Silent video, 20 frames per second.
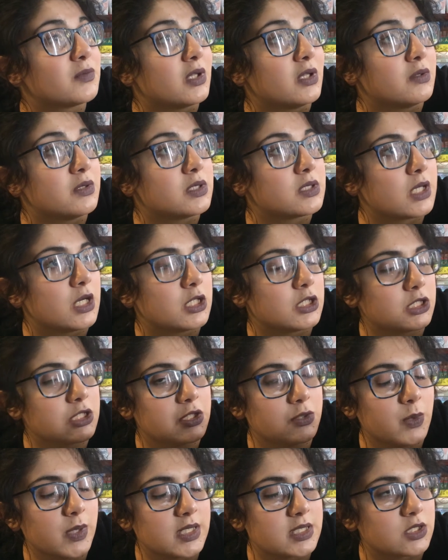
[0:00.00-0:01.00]
it was 100
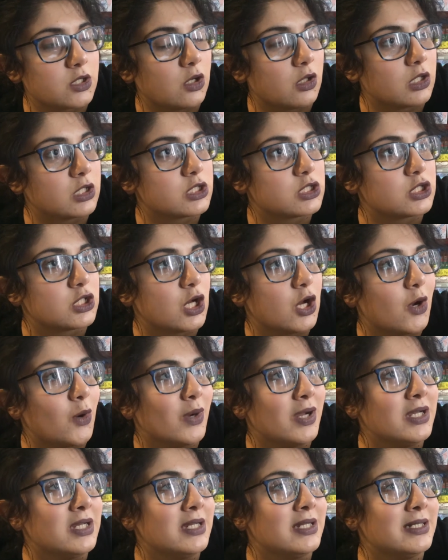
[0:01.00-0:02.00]
US dollars,
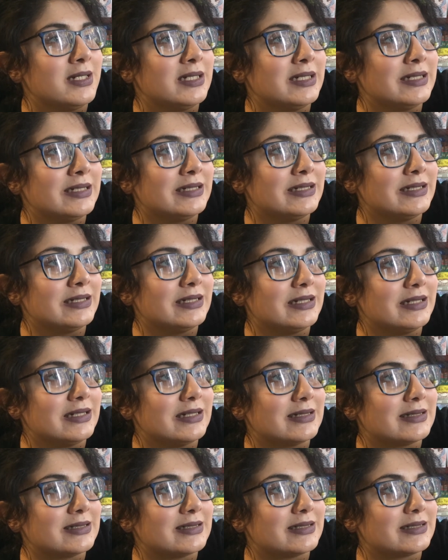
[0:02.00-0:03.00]
so
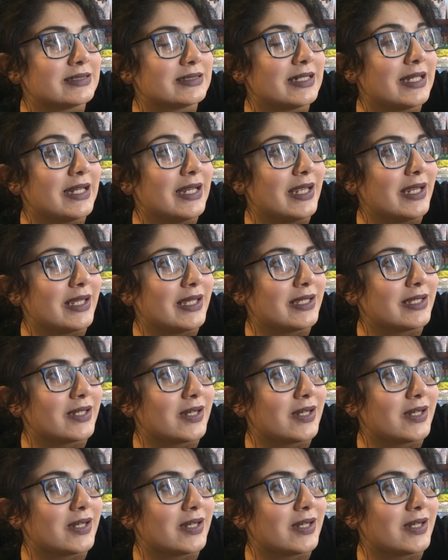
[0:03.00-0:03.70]
Canadian